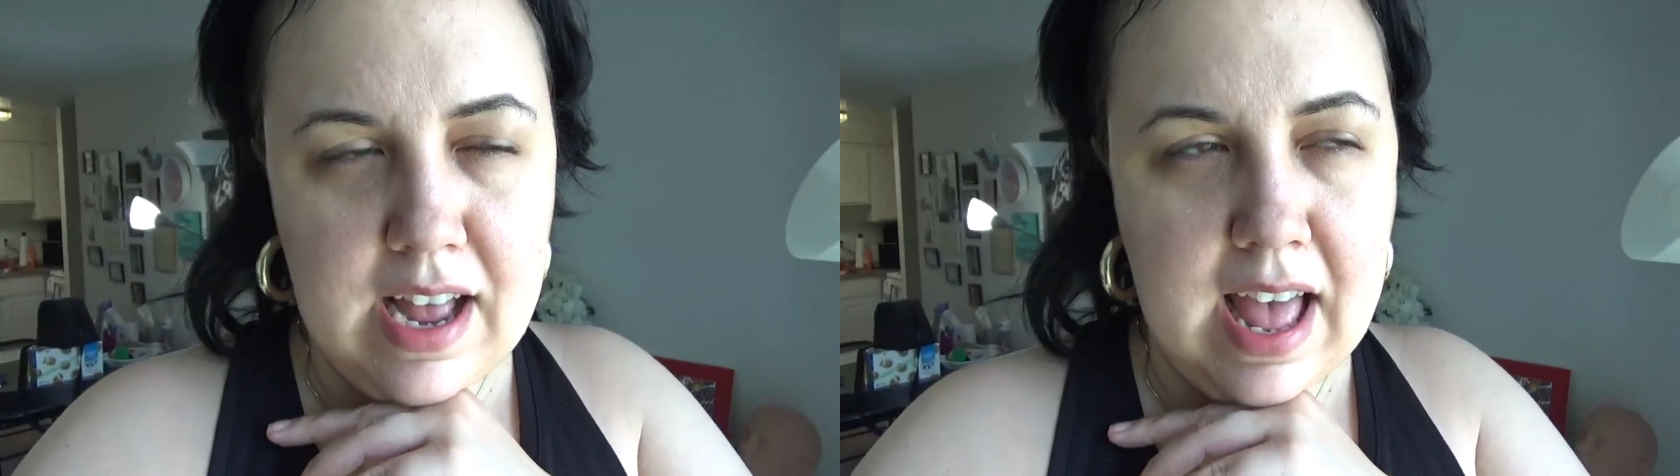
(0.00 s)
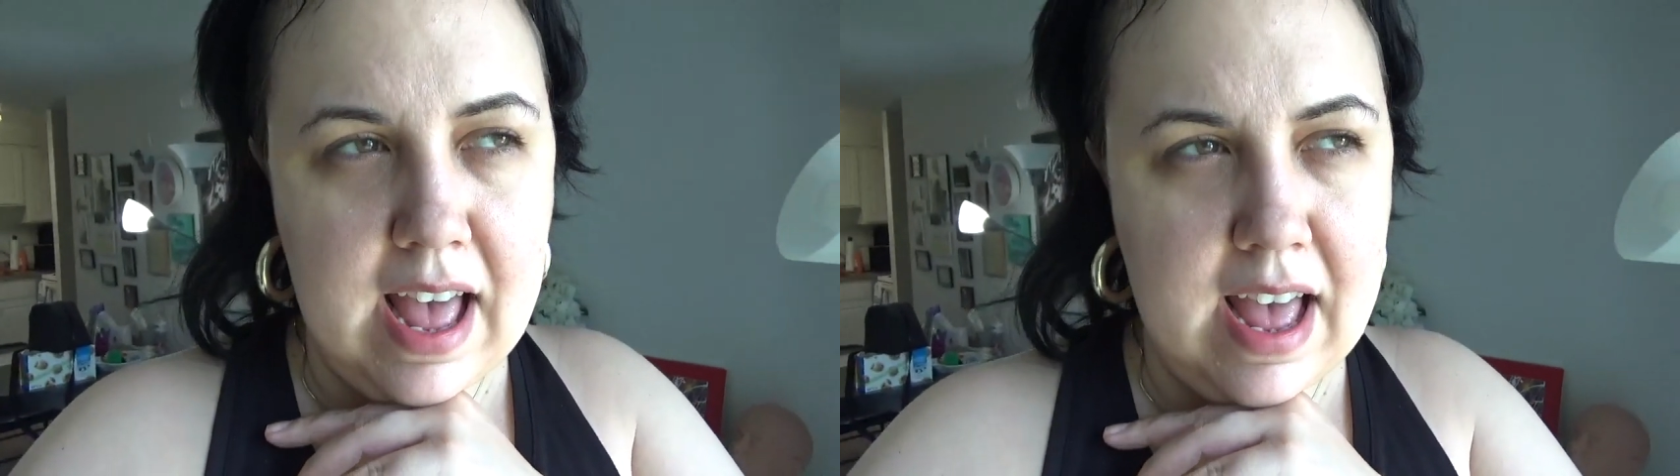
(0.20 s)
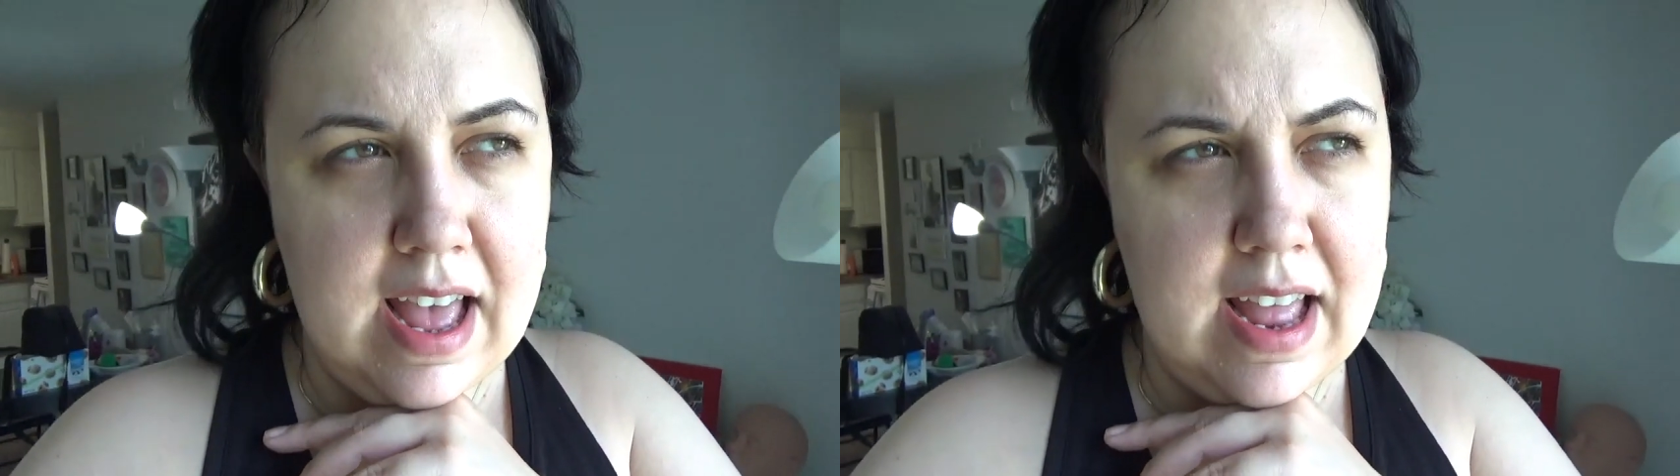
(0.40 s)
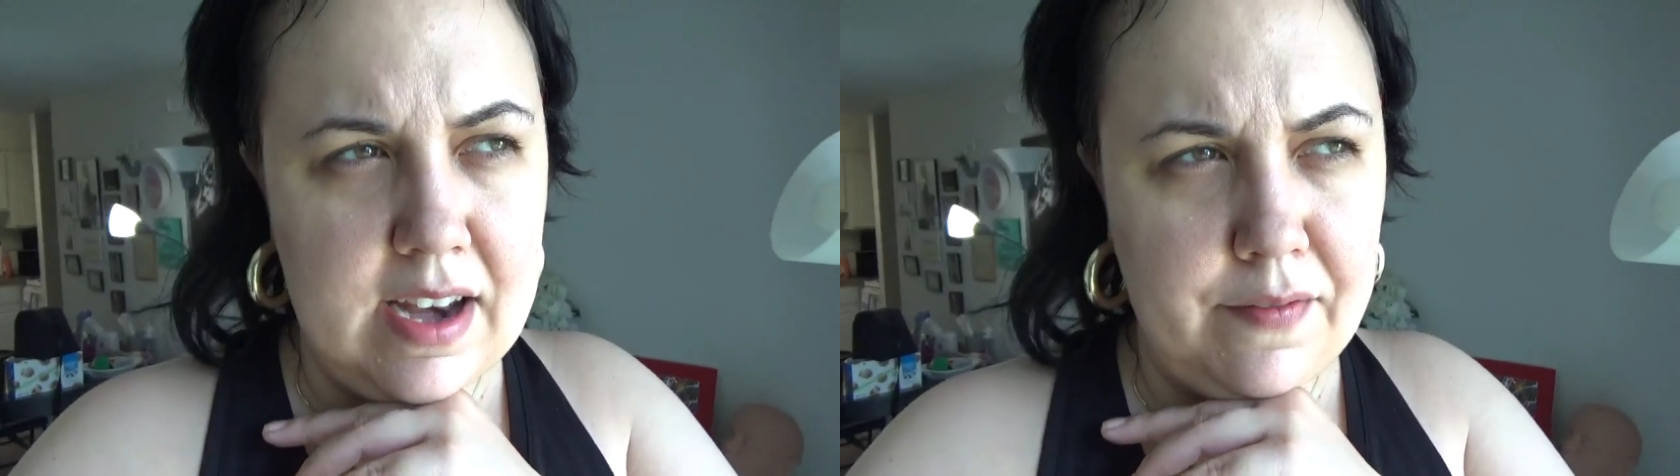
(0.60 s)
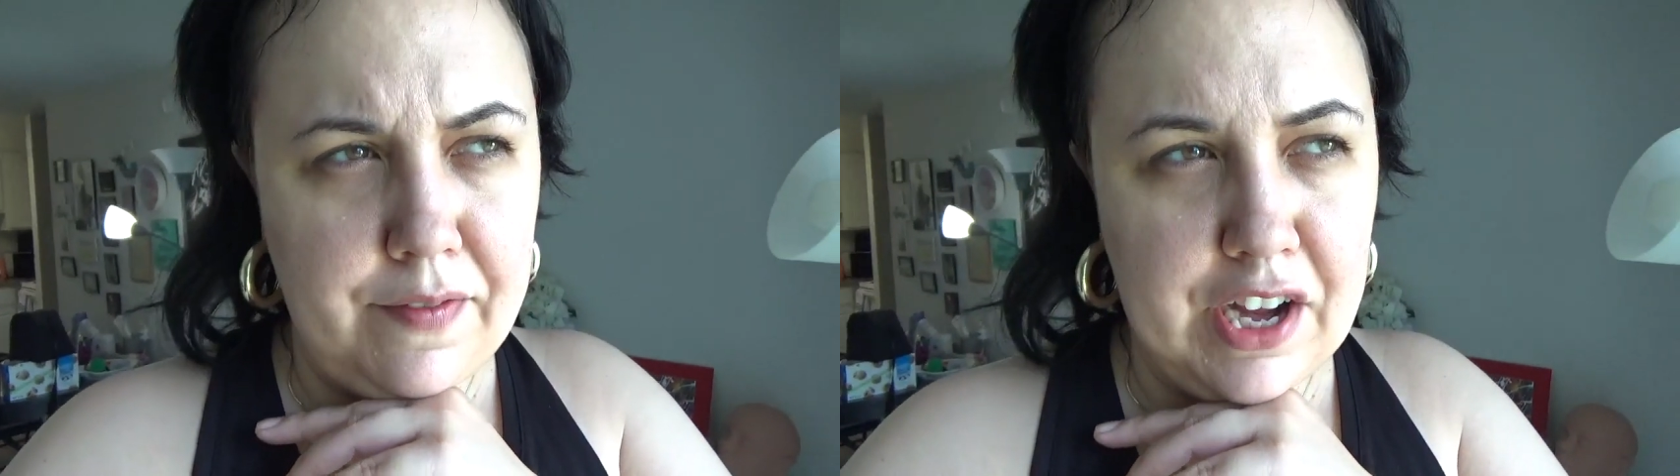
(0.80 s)

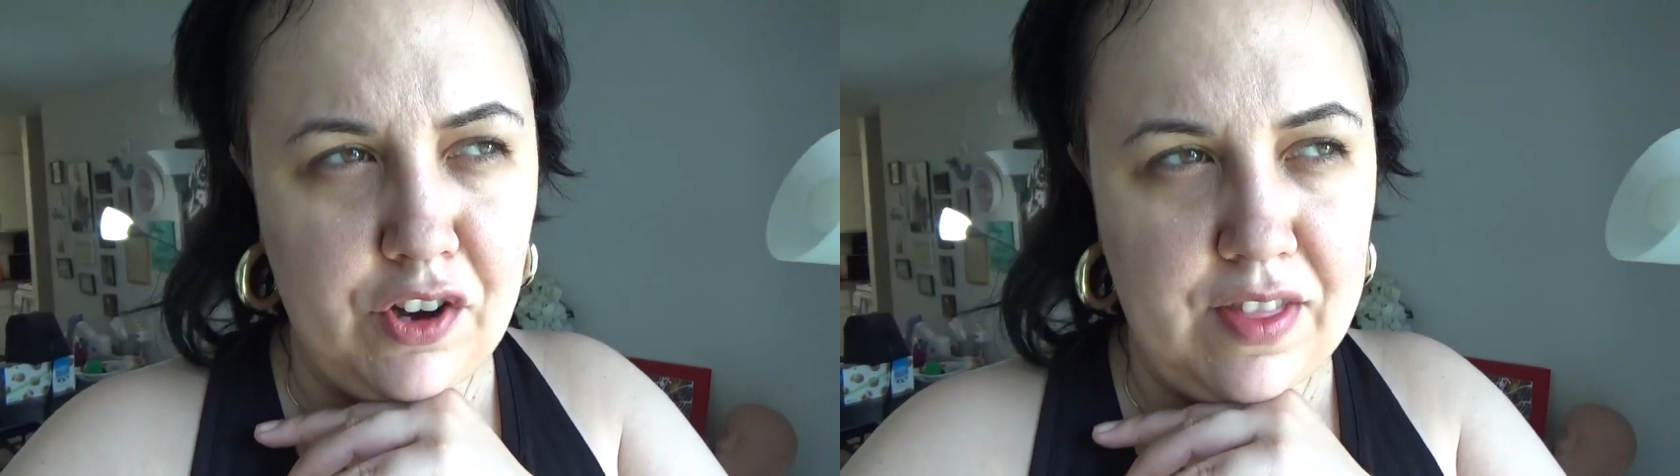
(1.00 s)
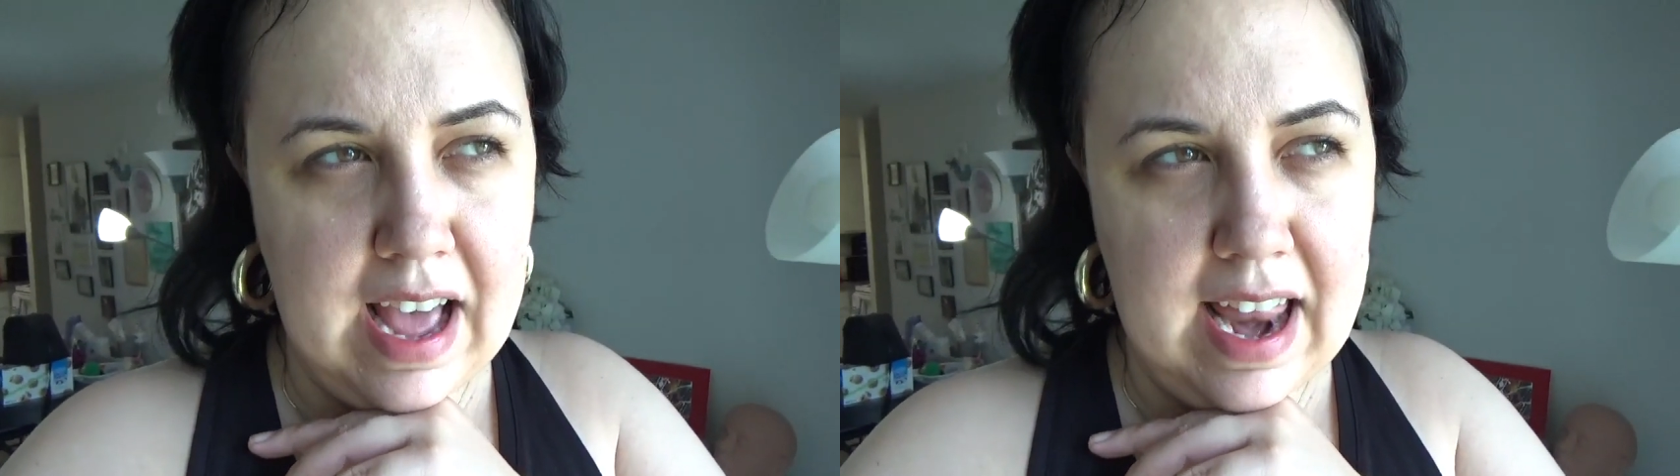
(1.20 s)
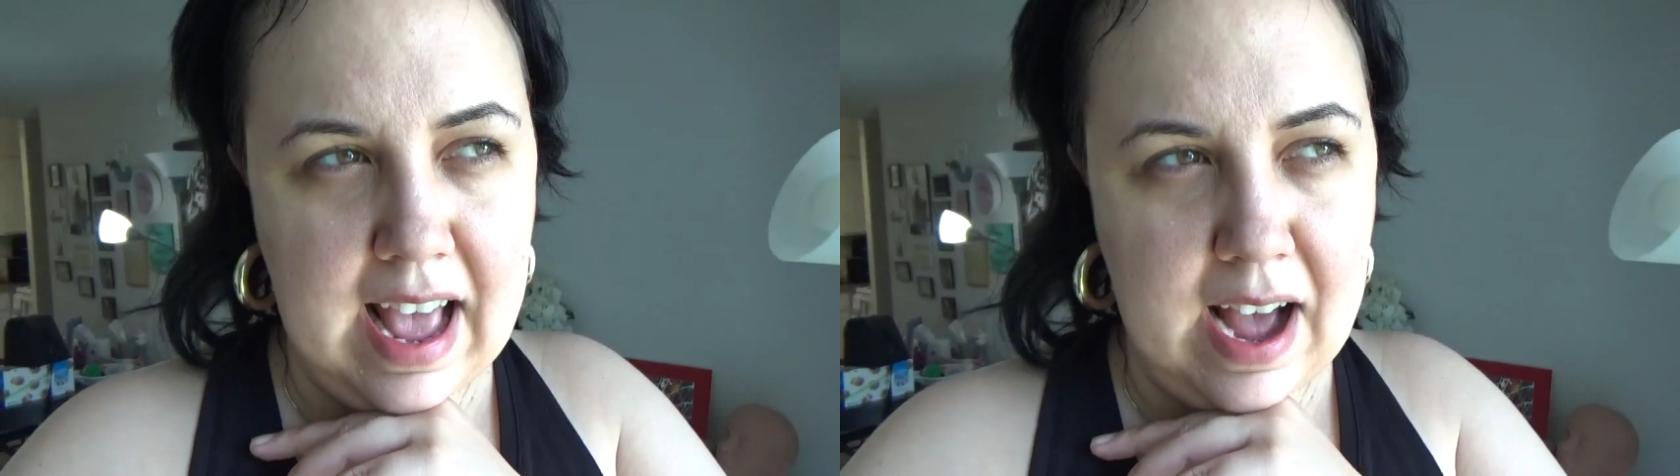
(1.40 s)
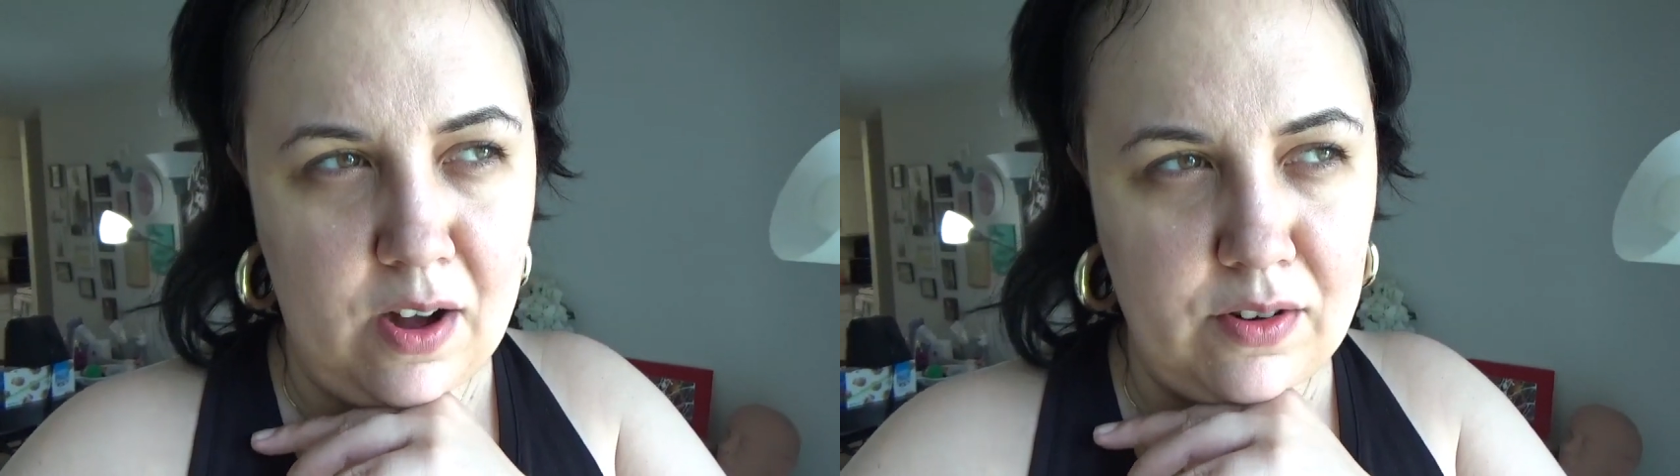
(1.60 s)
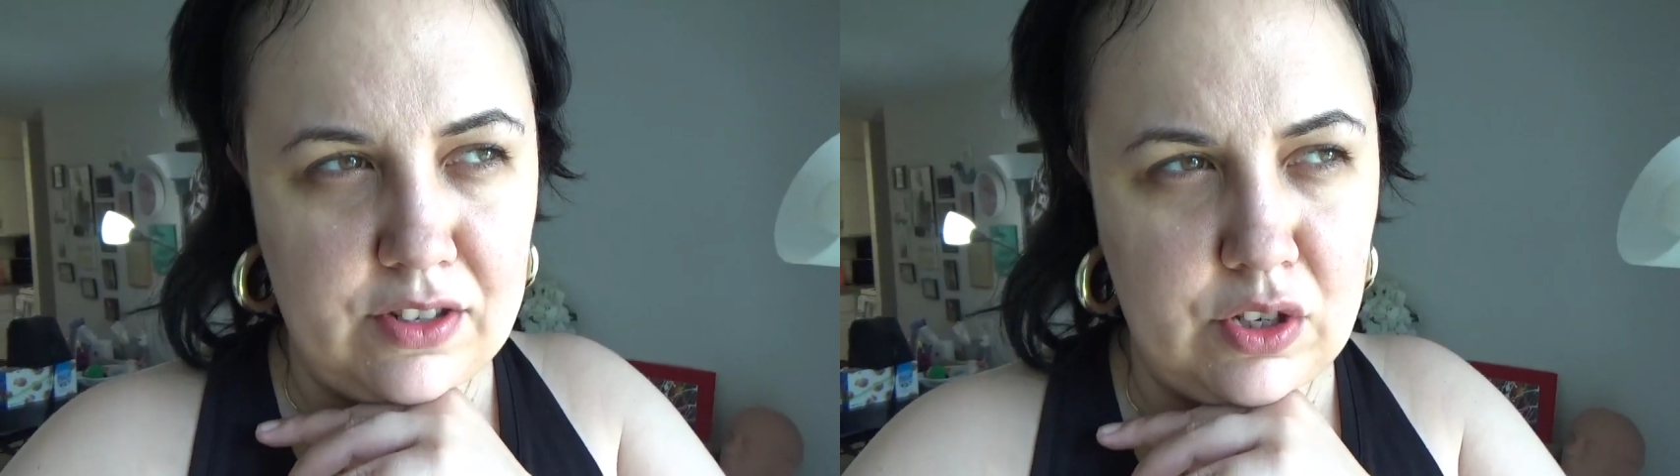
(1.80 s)
and figure that out.